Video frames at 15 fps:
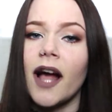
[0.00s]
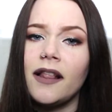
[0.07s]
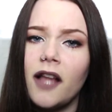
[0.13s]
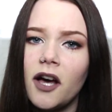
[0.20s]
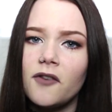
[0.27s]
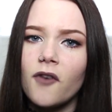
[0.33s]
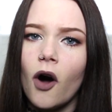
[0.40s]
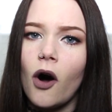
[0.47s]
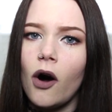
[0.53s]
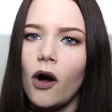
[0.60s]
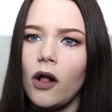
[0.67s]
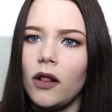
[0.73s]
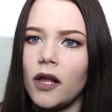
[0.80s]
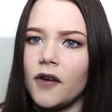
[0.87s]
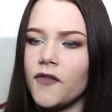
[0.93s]
I love
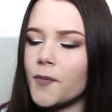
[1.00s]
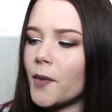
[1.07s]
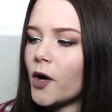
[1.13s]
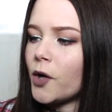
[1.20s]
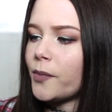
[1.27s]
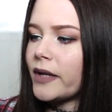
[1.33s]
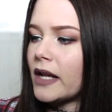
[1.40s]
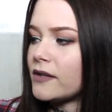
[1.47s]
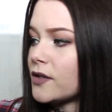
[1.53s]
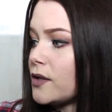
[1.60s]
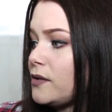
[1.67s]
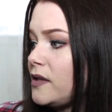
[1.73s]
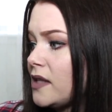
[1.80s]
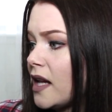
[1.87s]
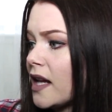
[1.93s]
all of the Mario
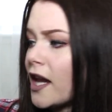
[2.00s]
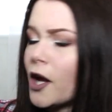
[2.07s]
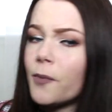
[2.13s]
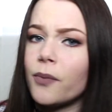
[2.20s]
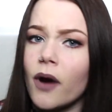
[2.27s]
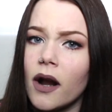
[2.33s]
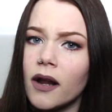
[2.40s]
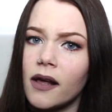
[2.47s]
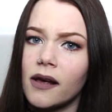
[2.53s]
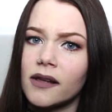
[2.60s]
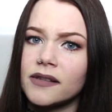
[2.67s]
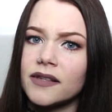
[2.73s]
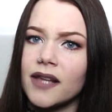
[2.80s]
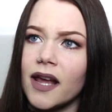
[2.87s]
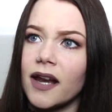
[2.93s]
Badescu skincare
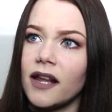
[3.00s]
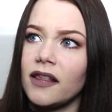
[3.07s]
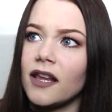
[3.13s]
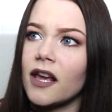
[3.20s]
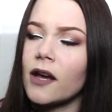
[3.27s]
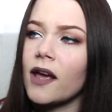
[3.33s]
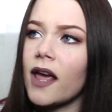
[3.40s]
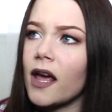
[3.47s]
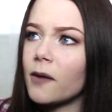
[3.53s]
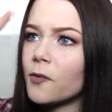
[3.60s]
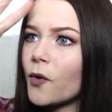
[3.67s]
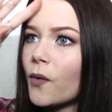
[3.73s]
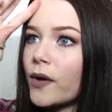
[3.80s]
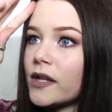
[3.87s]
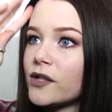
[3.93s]
products, and I think I am
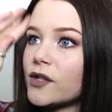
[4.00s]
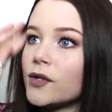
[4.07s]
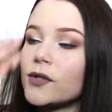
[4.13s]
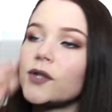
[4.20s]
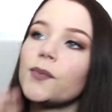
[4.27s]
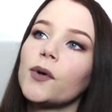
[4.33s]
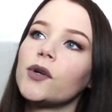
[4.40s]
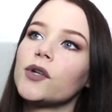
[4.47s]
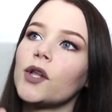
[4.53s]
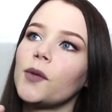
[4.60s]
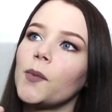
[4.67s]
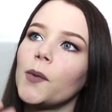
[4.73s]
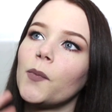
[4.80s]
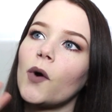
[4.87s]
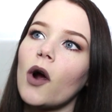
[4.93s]
going to splurge a
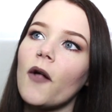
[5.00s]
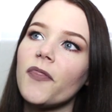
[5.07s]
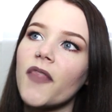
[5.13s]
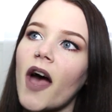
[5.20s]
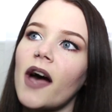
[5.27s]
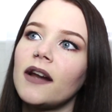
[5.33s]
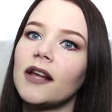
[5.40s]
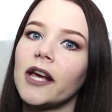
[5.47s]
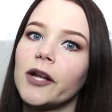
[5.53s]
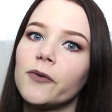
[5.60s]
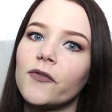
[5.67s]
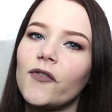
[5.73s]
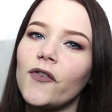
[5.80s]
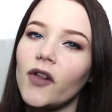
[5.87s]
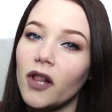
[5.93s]
little bit more on that
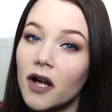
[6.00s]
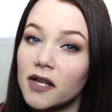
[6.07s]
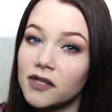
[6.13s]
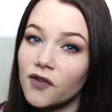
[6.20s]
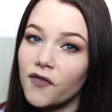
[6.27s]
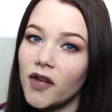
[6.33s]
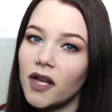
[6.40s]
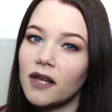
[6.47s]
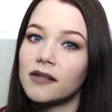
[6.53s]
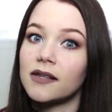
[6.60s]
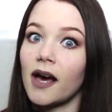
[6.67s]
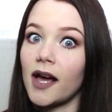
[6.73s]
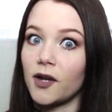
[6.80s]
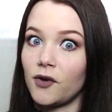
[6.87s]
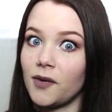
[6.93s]
and Philosophy, because
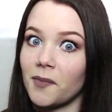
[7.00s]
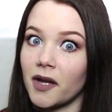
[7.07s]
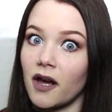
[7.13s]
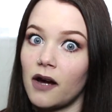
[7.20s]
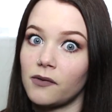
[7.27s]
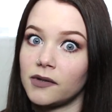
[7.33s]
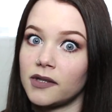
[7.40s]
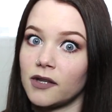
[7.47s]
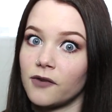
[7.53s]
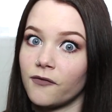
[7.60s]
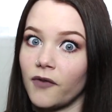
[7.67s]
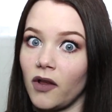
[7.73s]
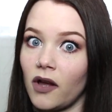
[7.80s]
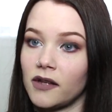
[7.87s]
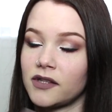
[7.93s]
the eye cream I got was in
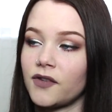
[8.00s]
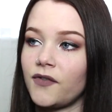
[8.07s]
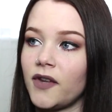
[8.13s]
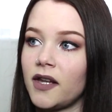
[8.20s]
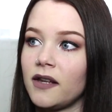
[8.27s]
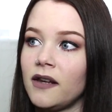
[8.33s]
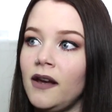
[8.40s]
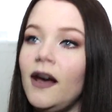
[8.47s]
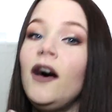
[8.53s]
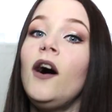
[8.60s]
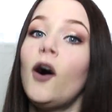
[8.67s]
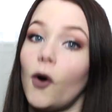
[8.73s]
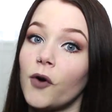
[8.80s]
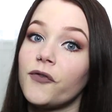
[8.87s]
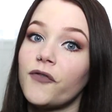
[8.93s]
Philosophy,
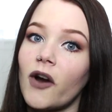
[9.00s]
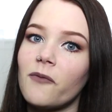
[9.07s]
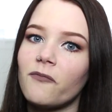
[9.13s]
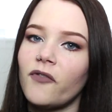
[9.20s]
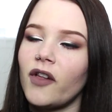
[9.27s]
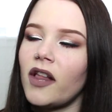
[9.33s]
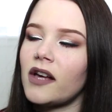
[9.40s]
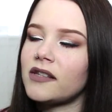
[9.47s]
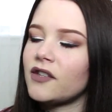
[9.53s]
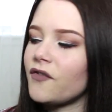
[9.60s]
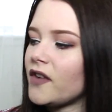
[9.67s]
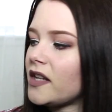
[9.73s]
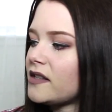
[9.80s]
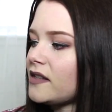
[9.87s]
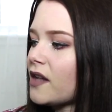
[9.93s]
or from
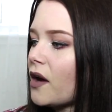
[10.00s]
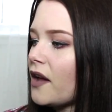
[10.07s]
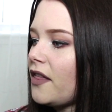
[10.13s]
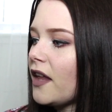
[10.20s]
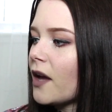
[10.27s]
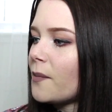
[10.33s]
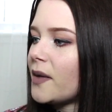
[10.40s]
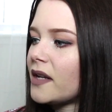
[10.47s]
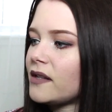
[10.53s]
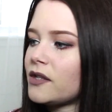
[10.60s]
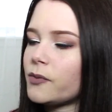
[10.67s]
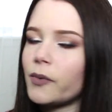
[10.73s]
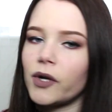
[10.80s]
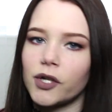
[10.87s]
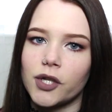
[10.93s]
Philosophy, so I think I'm gonna
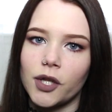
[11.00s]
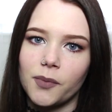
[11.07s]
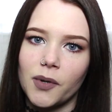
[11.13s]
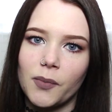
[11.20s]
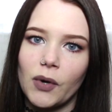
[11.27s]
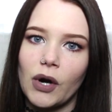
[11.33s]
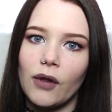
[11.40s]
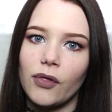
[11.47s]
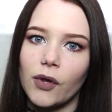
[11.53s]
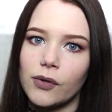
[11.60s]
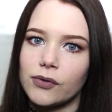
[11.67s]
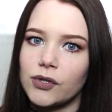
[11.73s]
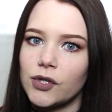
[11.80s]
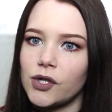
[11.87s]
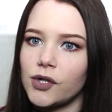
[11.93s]
splurge a little bit more on
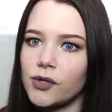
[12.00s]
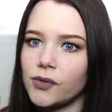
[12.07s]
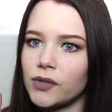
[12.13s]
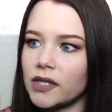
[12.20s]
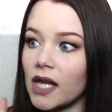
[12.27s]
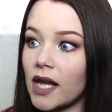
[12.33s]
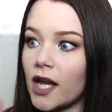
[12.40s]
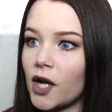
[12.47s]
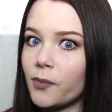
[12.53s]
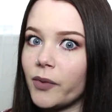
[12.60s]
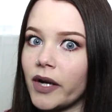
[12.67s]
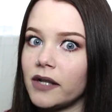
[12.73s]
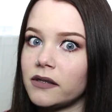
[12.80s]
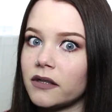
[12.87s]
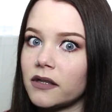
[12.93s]
those two skincare
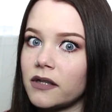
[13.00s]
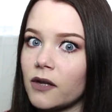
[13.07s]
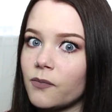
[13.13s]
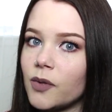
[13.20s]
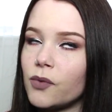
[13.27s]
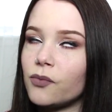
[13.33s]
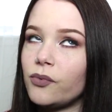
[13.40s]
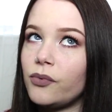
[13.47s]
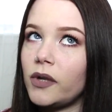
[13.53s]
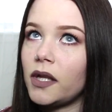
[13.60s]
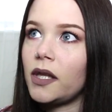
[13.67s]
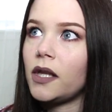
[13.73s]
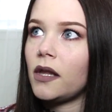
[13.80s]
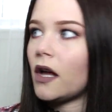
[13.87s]
brands because I've been really